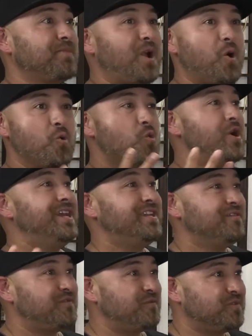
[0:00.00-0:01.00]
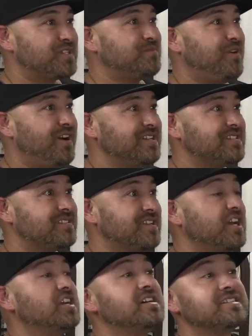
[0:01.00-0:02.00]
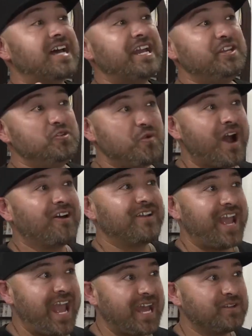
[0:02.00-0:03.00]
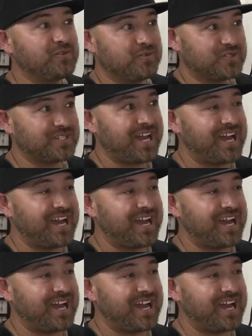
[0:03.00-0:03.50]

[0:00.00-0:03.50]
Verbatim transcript: a way different response. yeah, because I knew how to handle exactly.